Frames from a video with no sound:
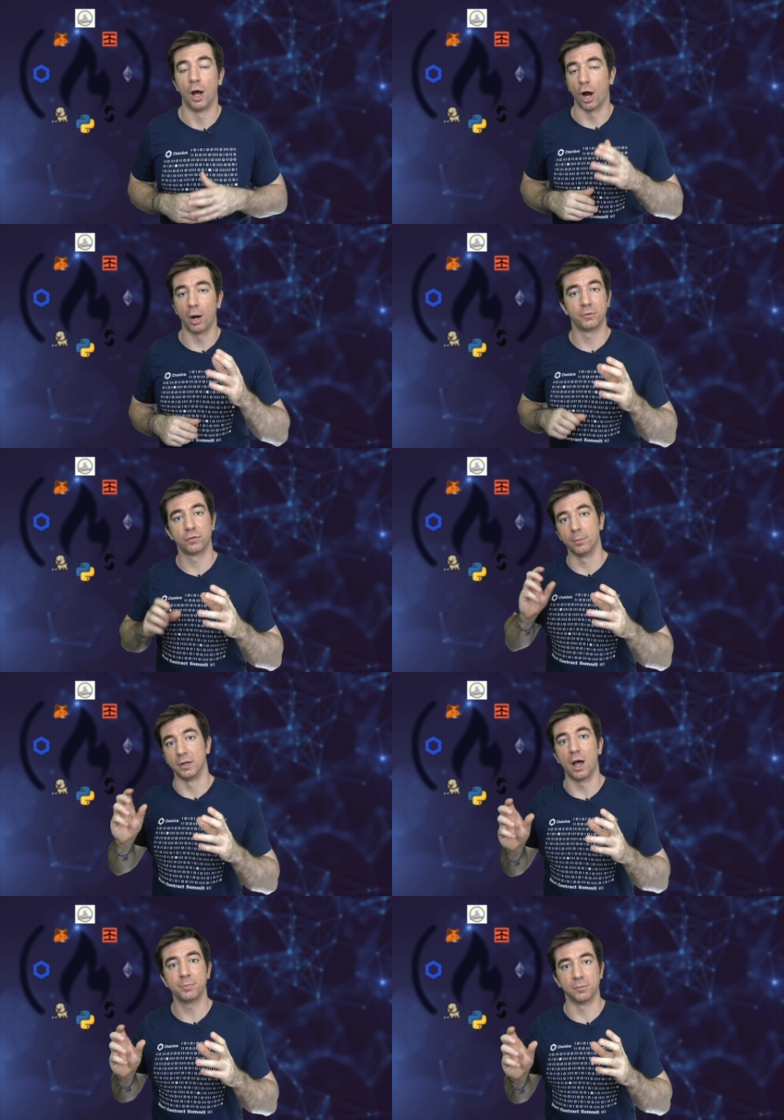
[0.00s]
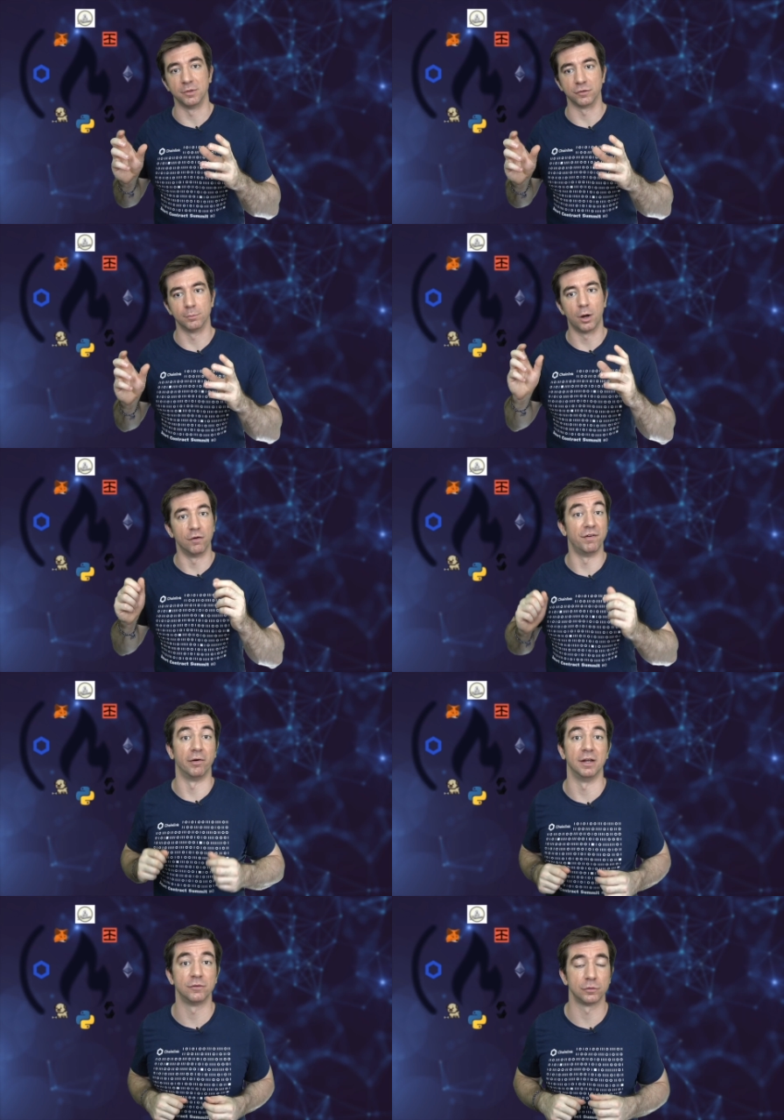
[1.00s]
Arbitrum and Optimism are
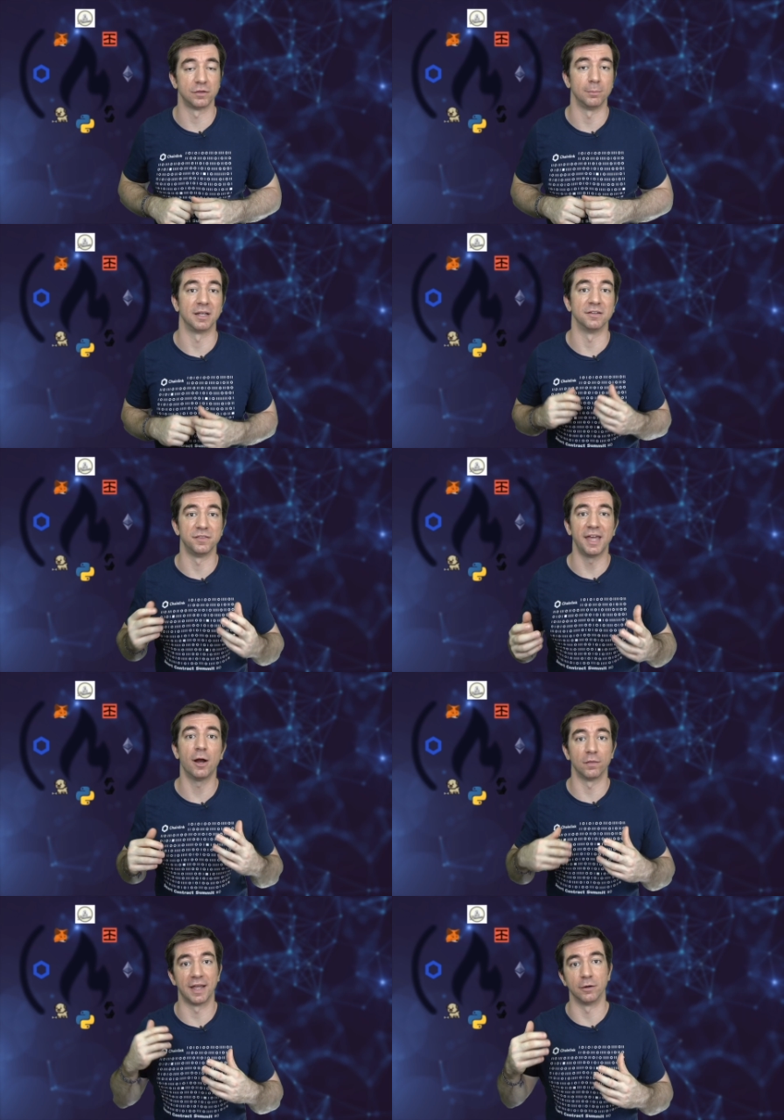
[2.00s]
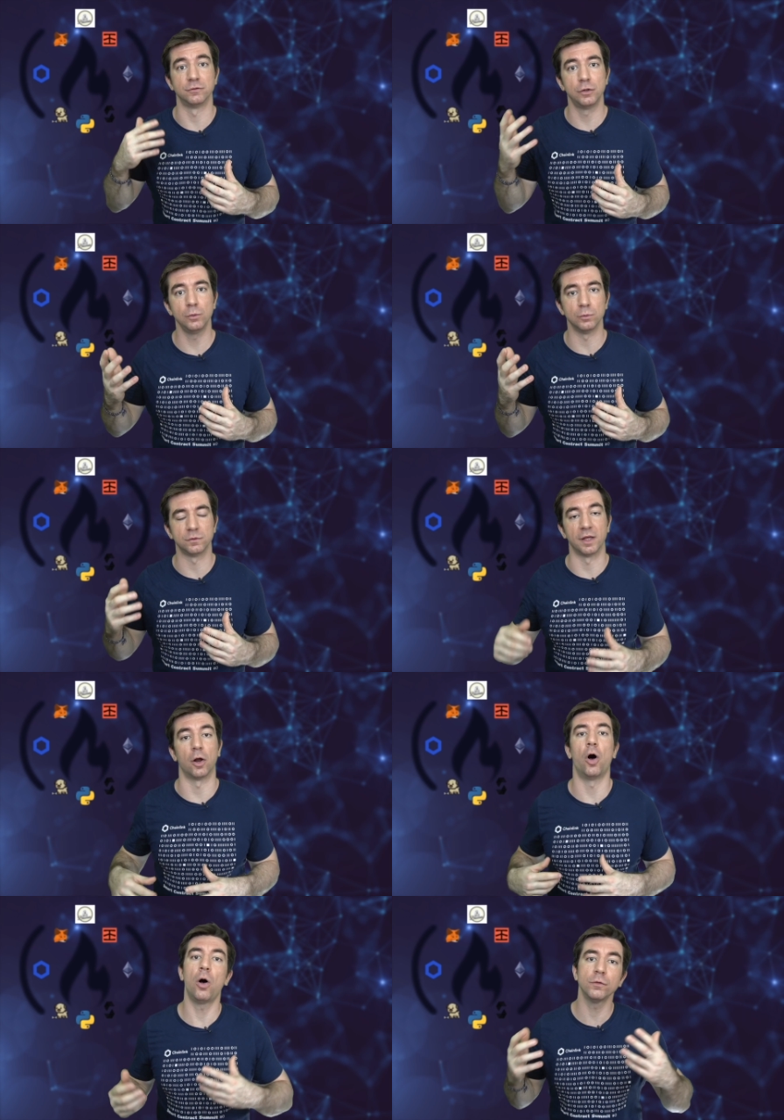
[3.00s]
very interesting because they are layer 2s that
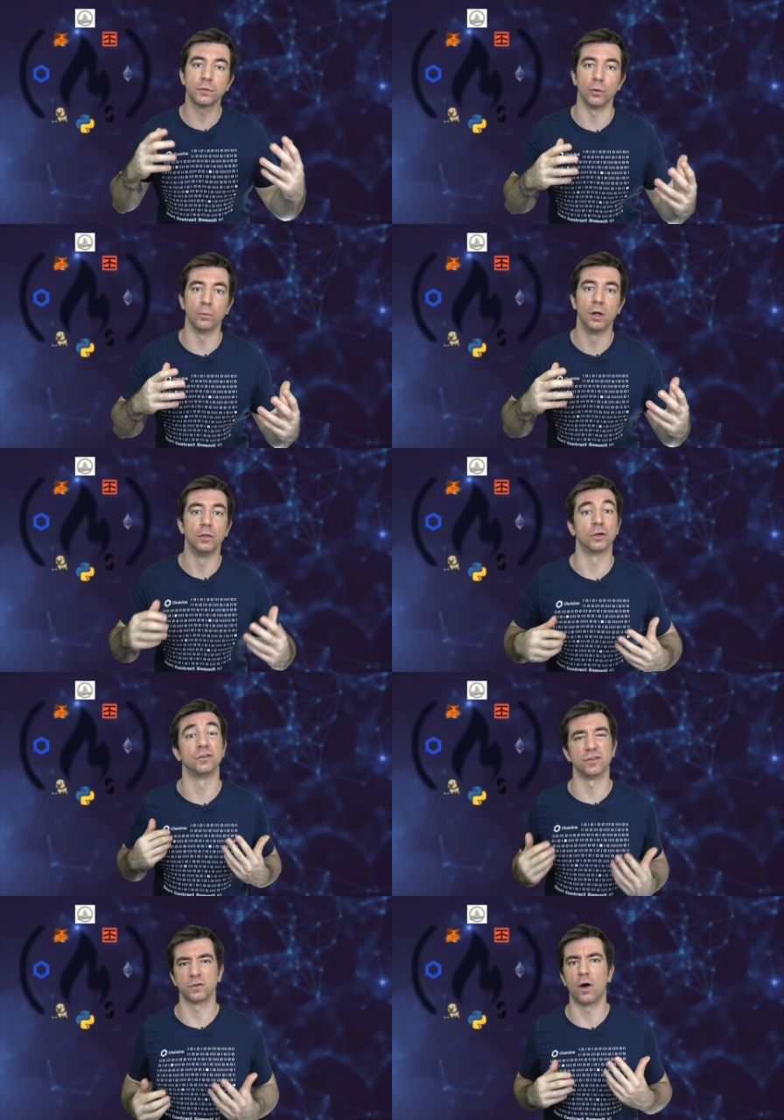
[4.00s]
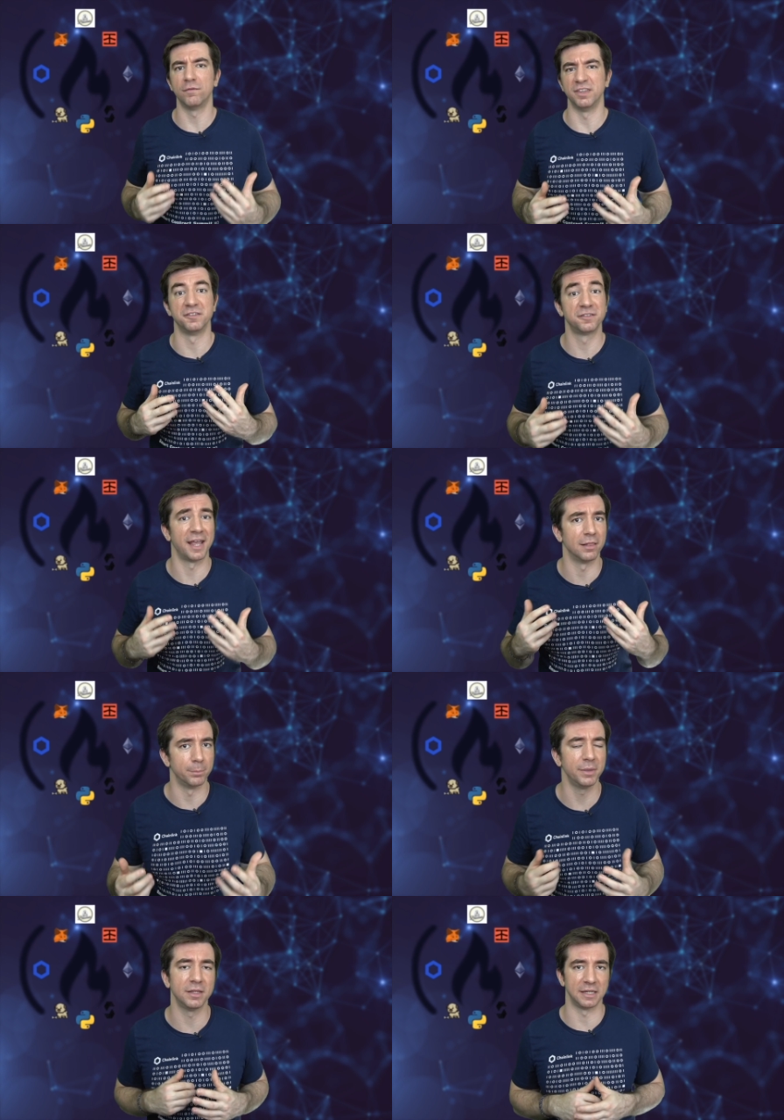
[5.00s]
also look to solve this
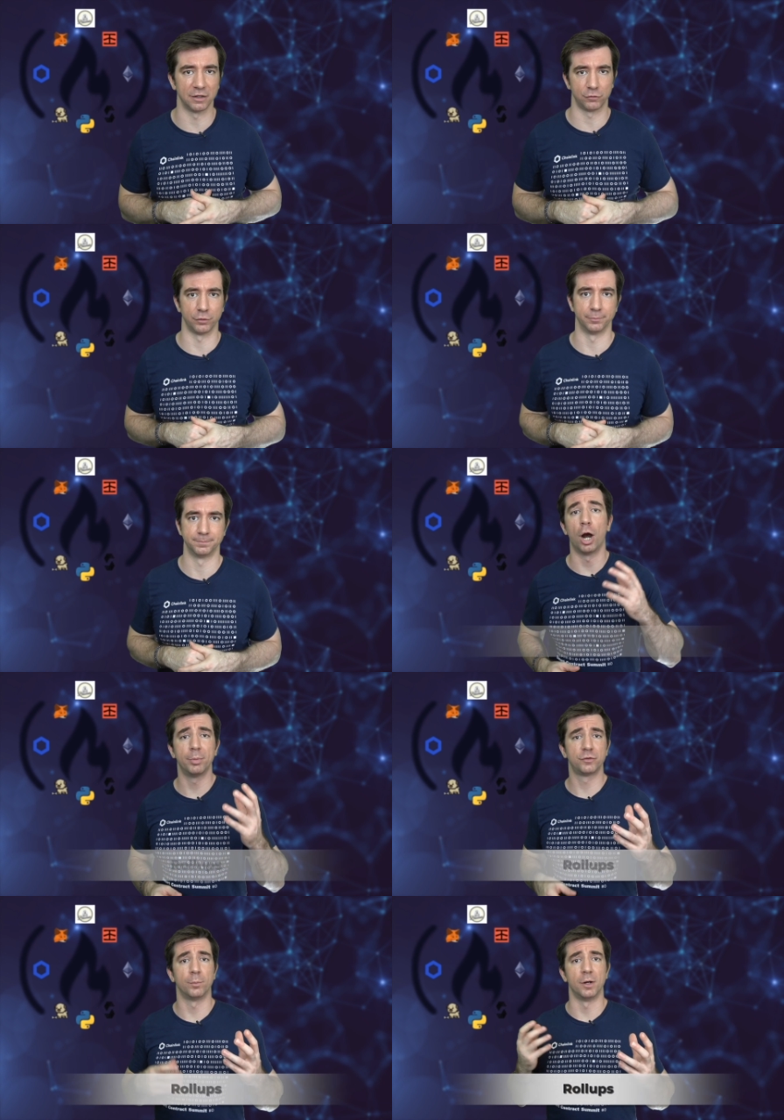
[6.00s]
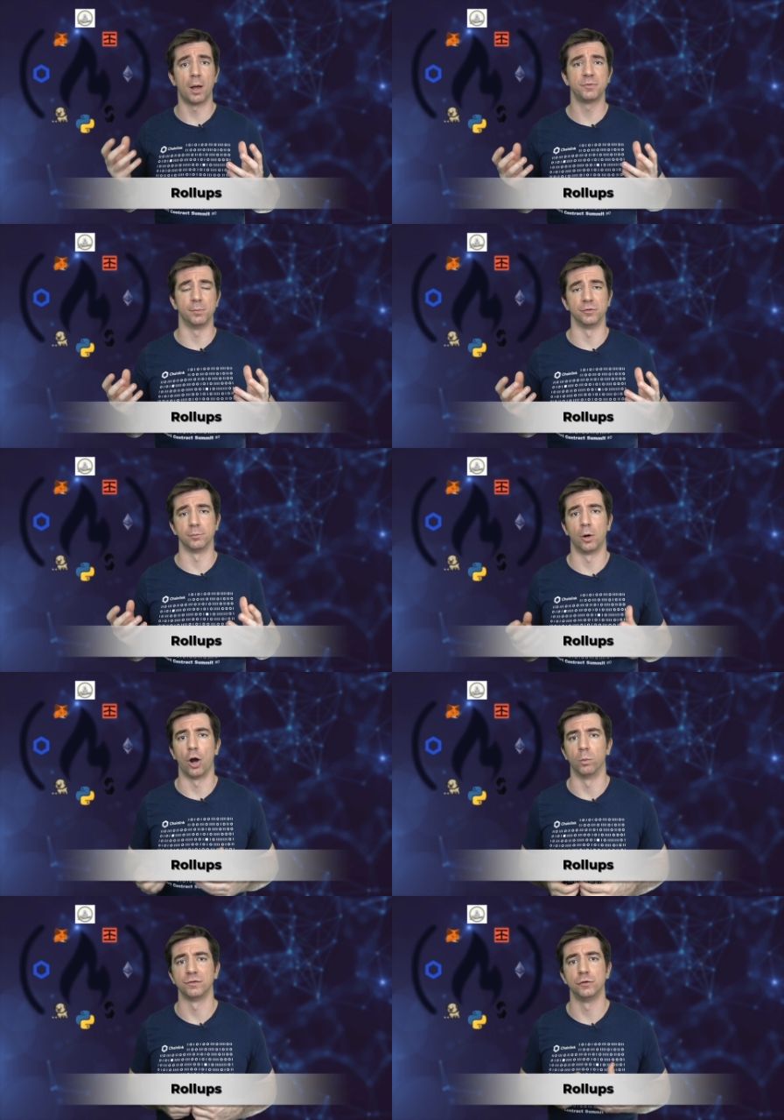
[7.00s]
scalability issue. Arbitrum and Optimism are
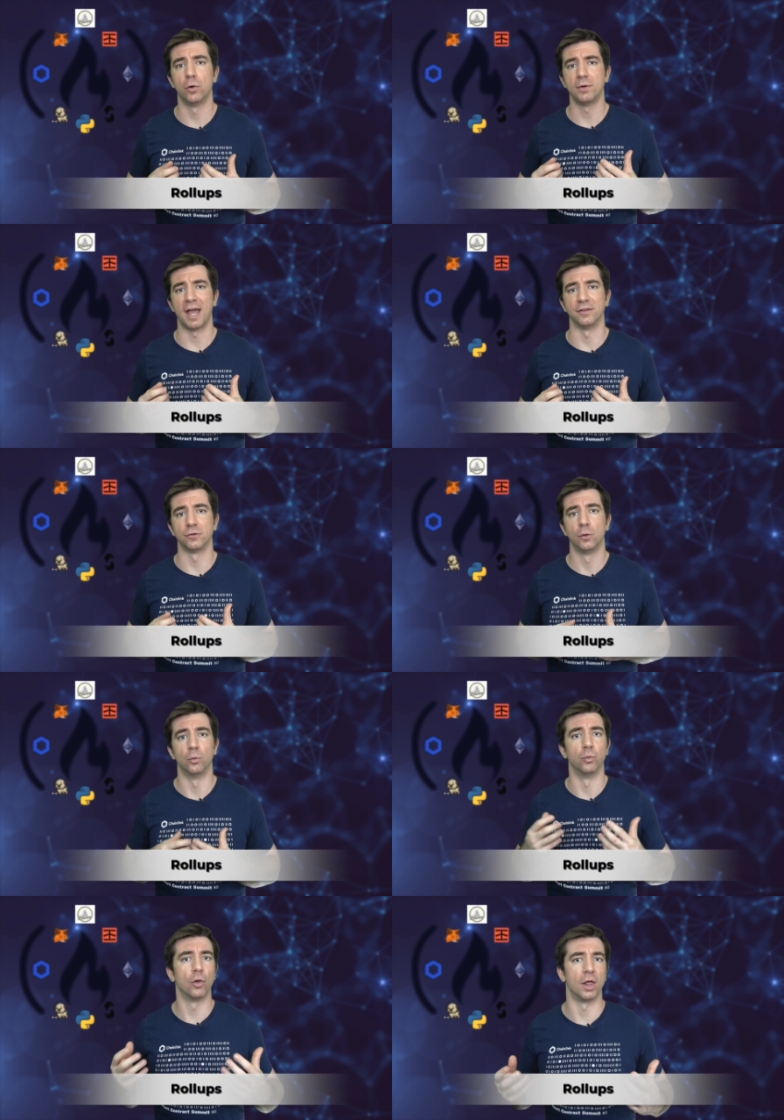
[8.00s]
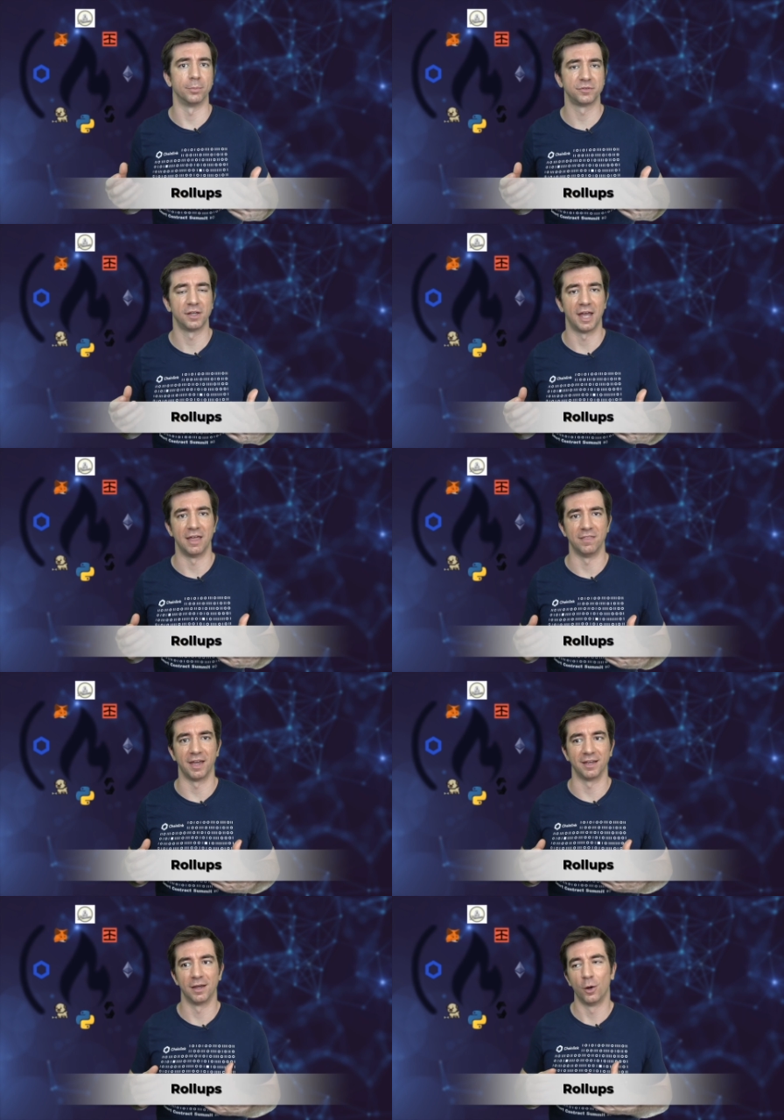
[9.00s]
what's known as rollups, and they